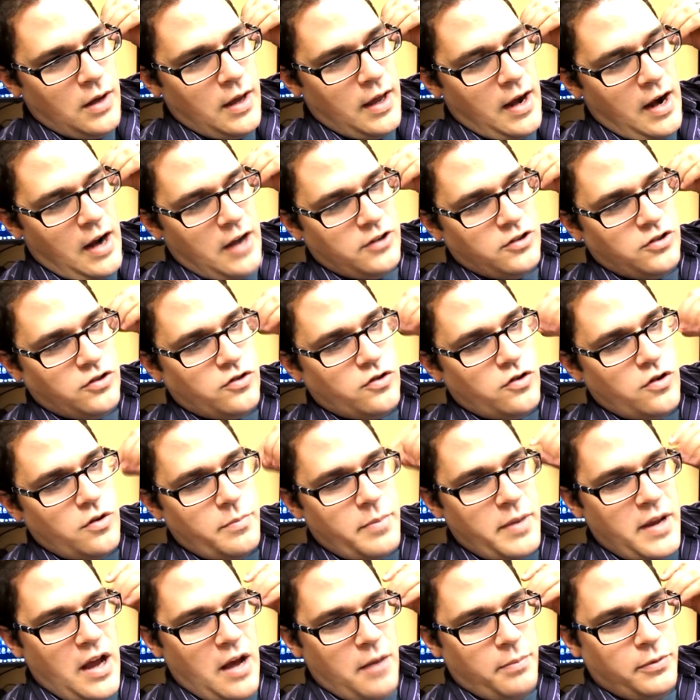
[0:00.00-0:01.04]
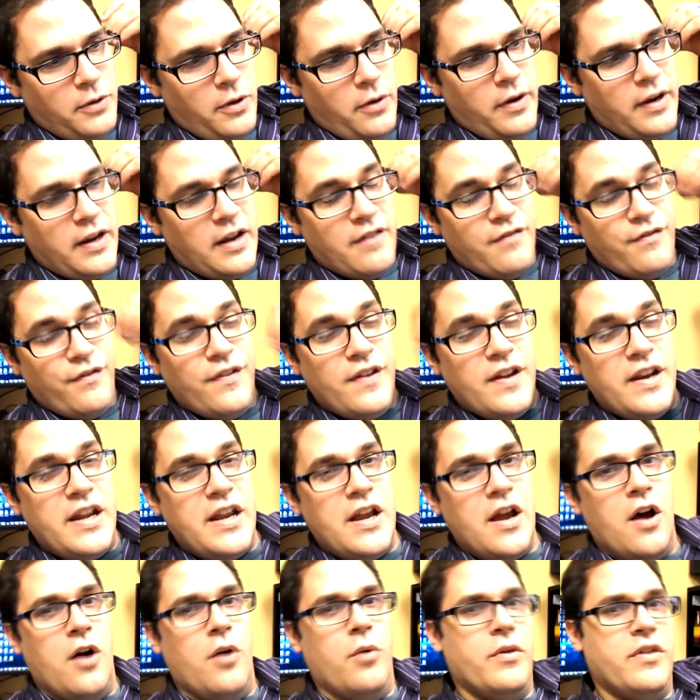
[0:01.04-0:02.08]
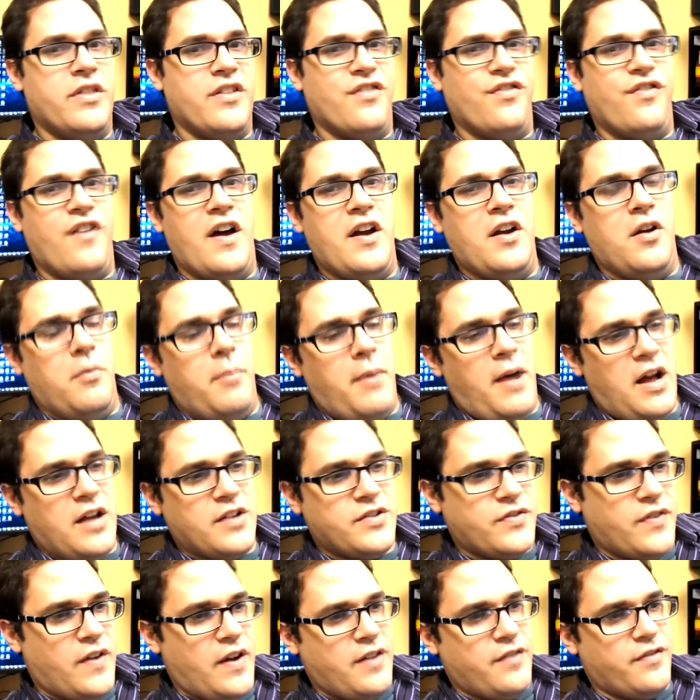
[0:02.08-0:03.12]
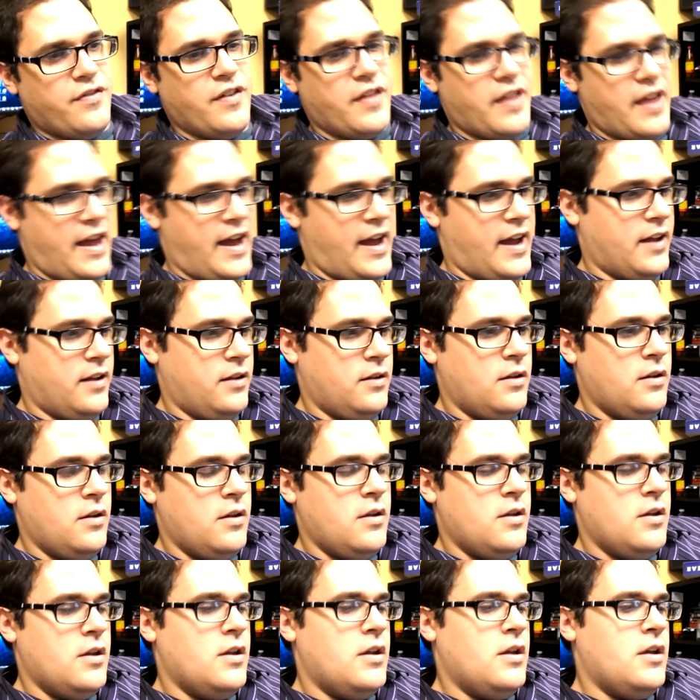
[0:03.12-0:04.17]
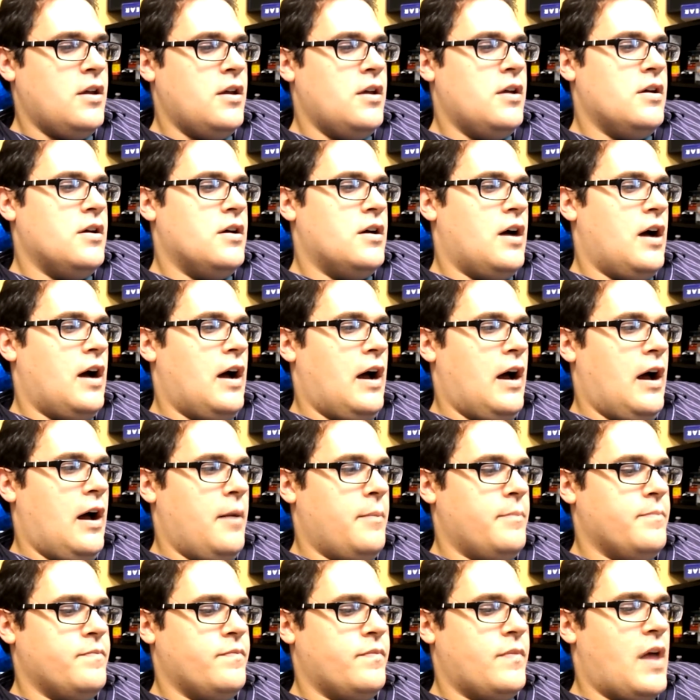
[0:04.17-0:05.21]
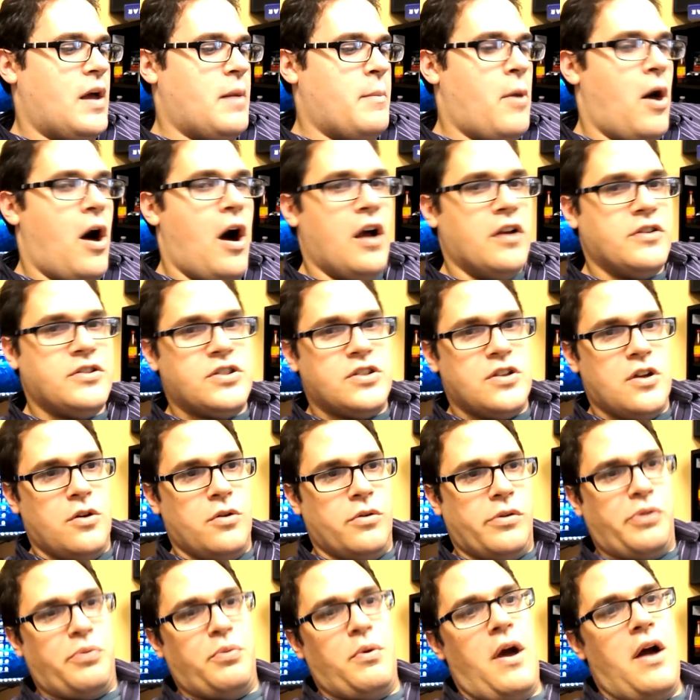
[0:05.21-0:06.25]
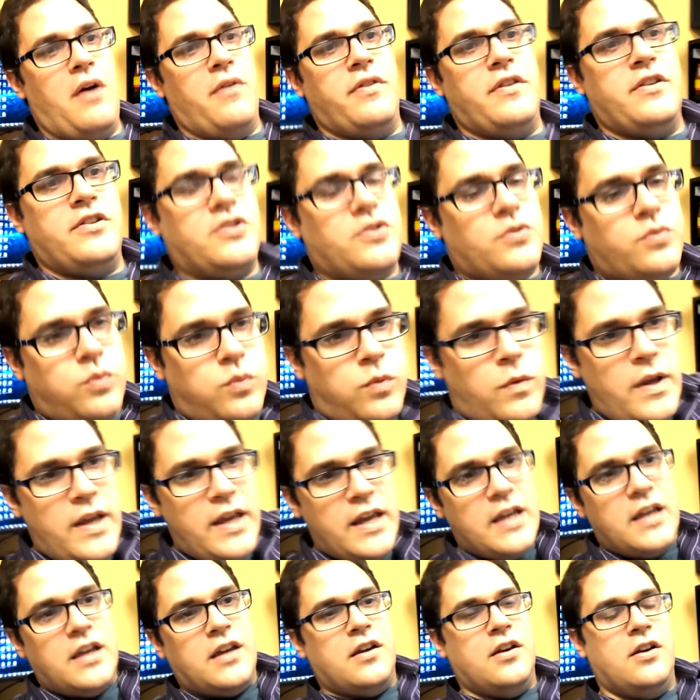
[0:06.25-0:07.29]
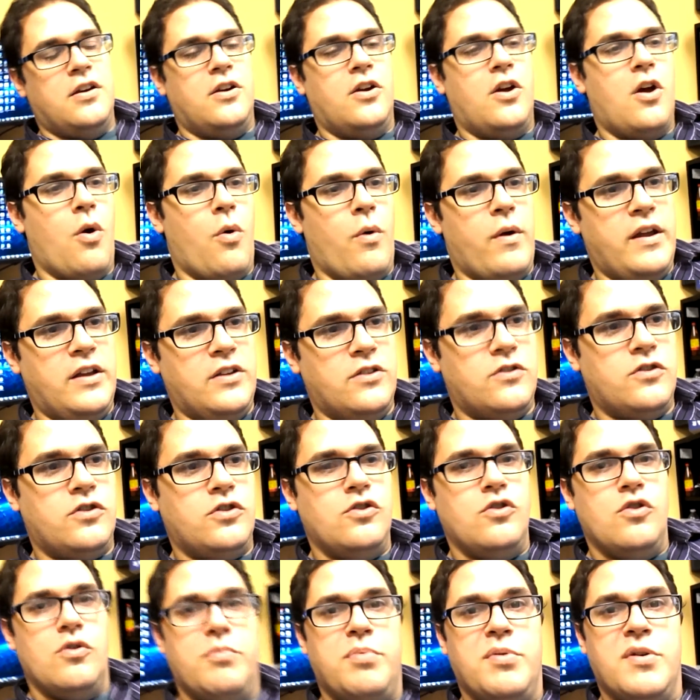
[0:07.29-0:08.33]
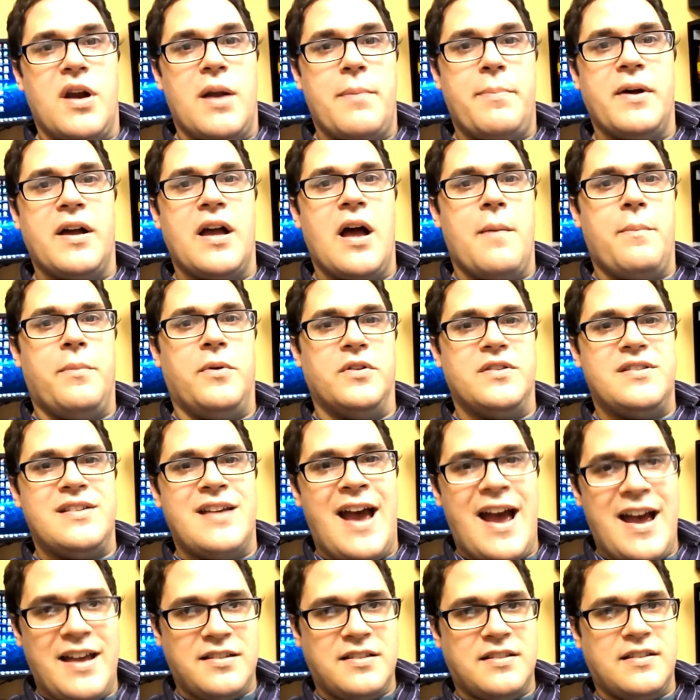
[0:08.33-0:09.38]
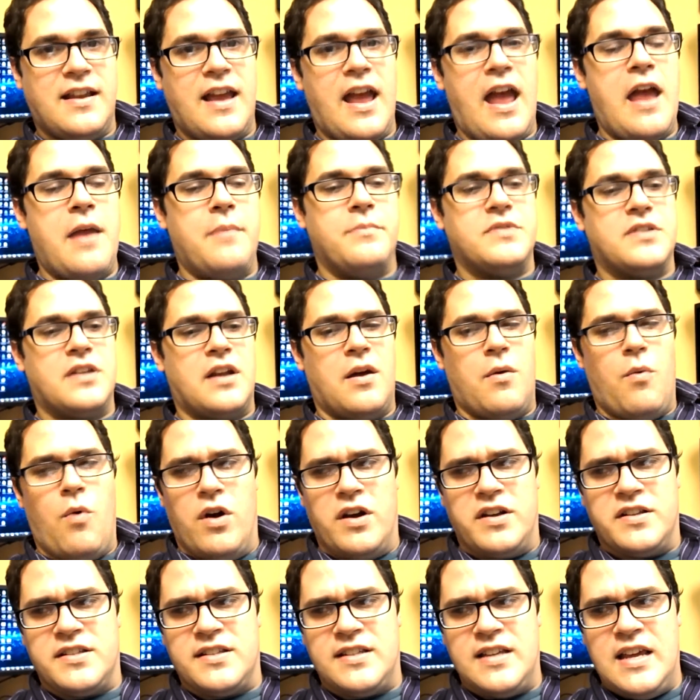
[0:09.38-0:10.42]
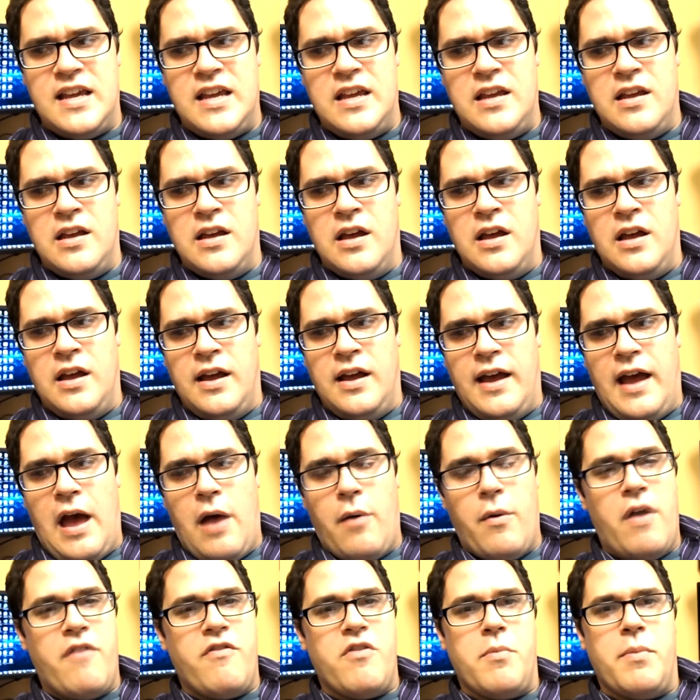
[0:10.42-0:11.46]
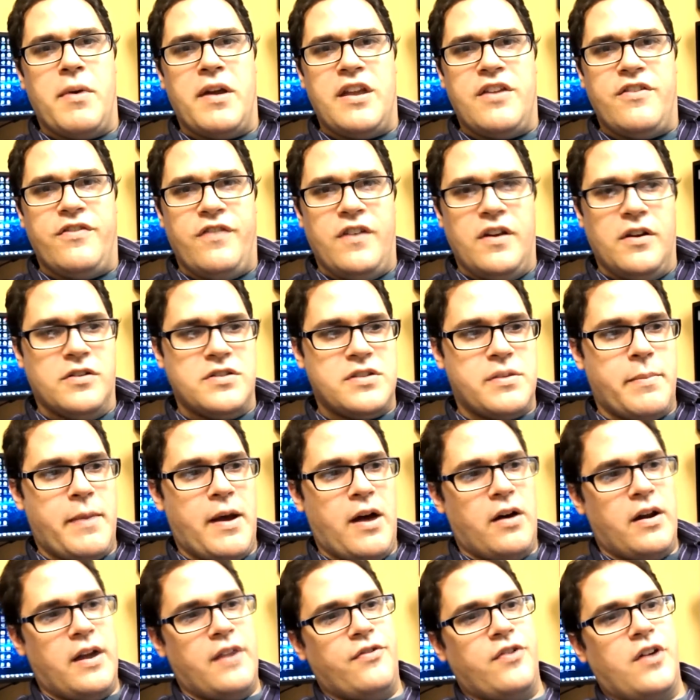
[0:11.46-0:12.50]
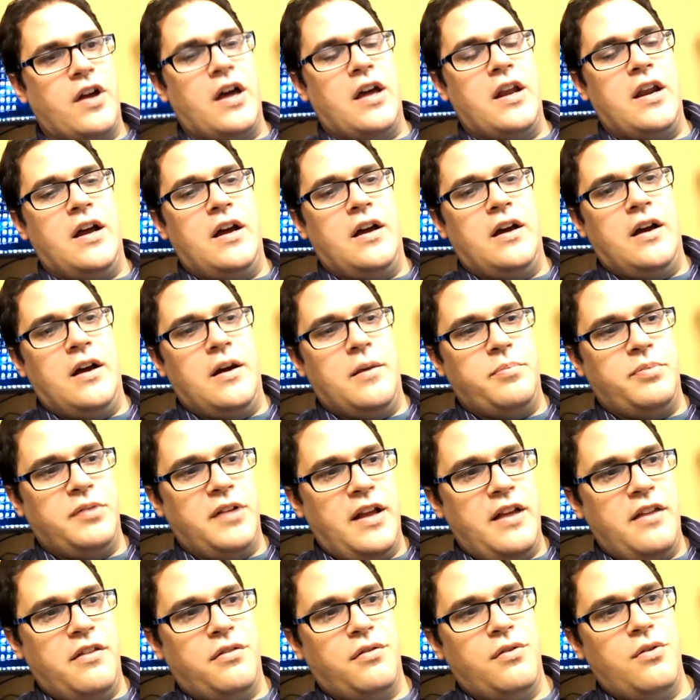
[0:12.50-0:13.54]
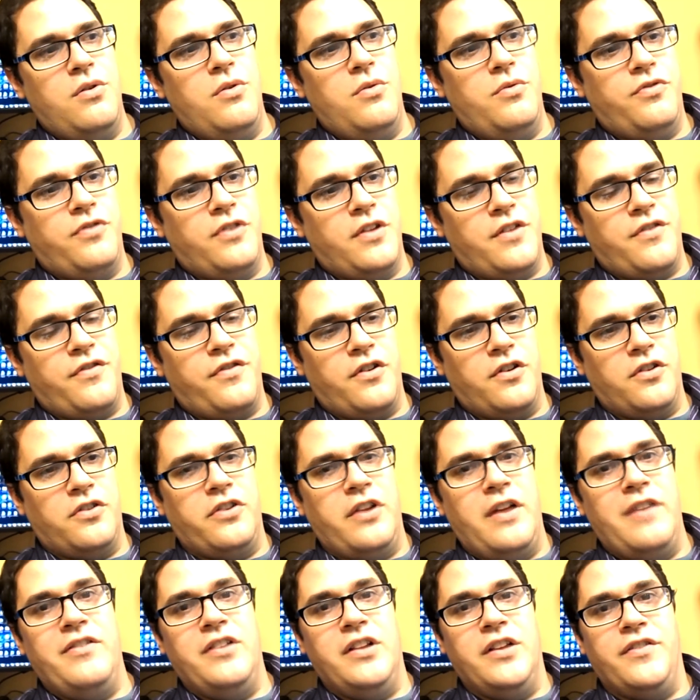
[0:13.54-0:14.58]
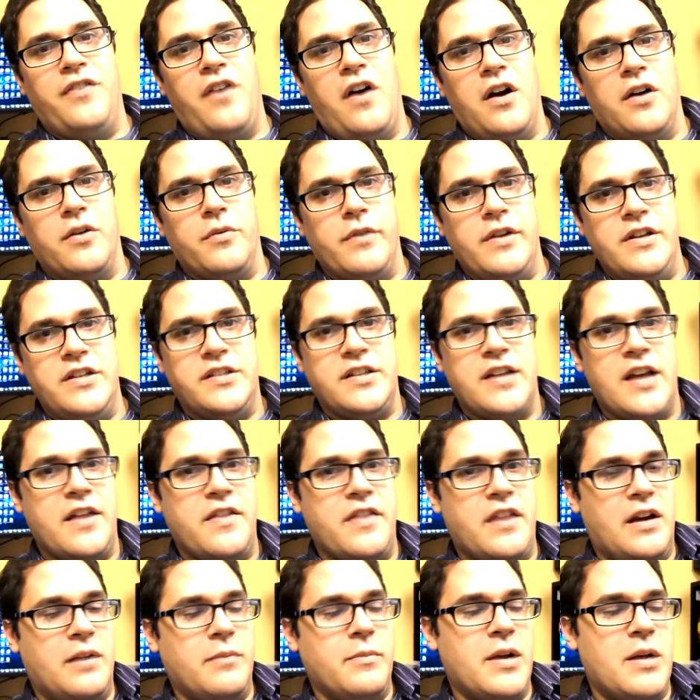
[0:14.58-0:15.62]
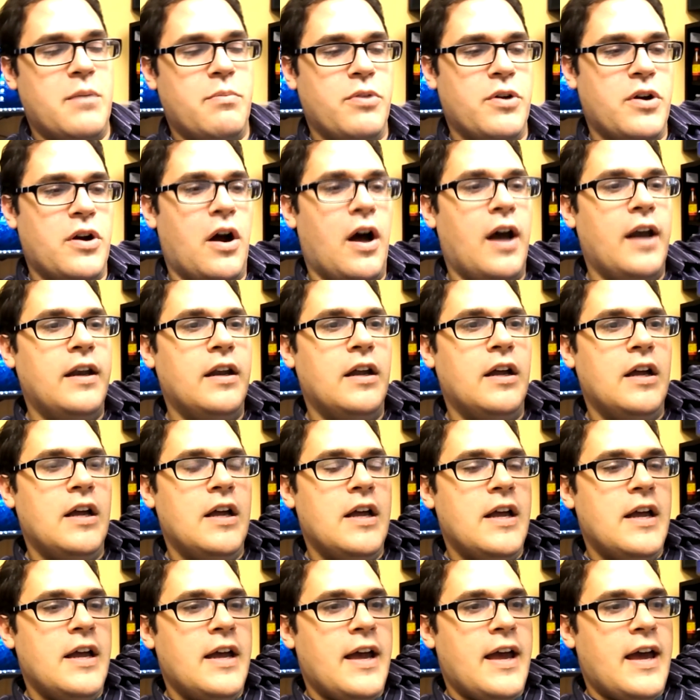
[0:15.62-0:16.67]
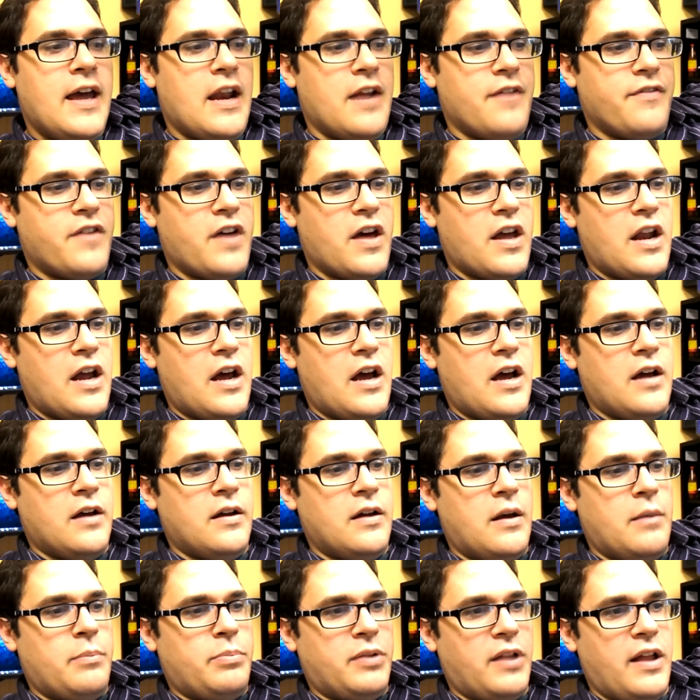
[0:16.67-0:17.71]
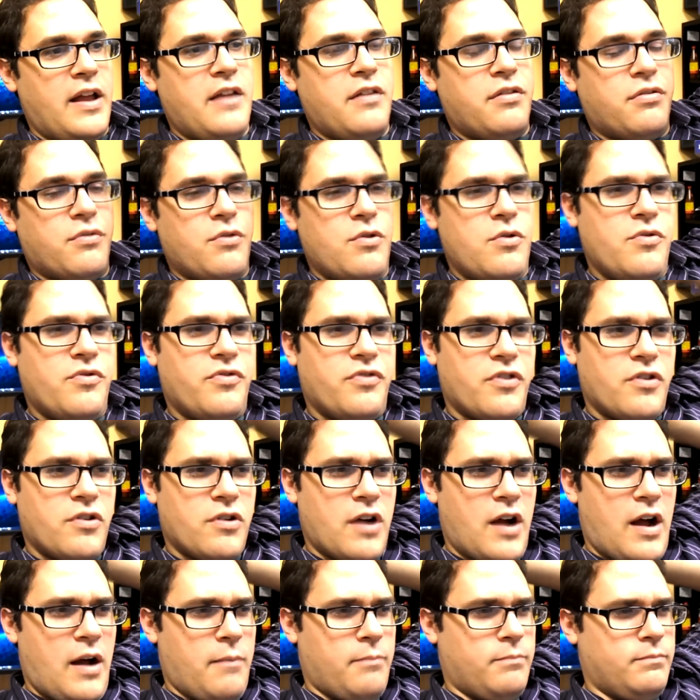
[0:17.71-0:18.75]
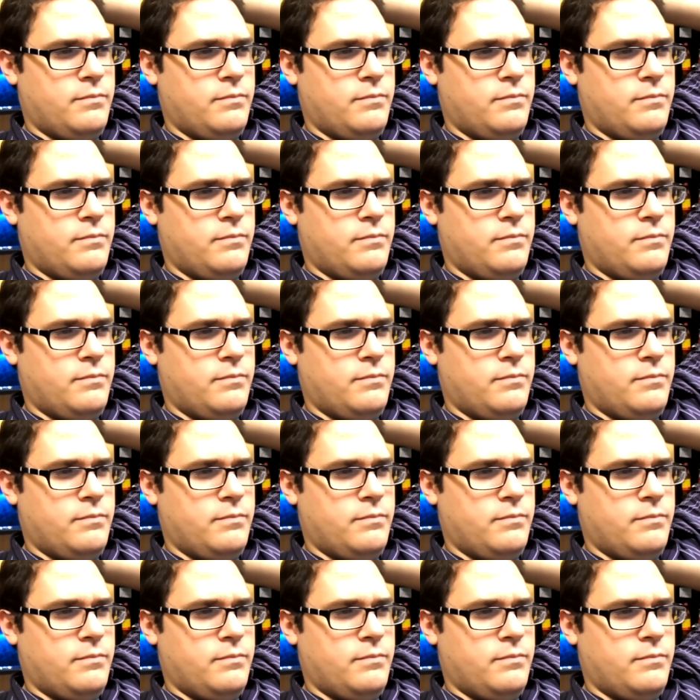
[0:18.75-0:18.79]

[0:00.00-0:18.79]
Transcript: And I should be uploading a video with the final boss fight for that. I'm also, throughout this week, going to put up a couple test games that I want to see how everybody feels about. I've got a playthrough for the first level of Hard Reset that I'm going to put on. And I've got a playthrough for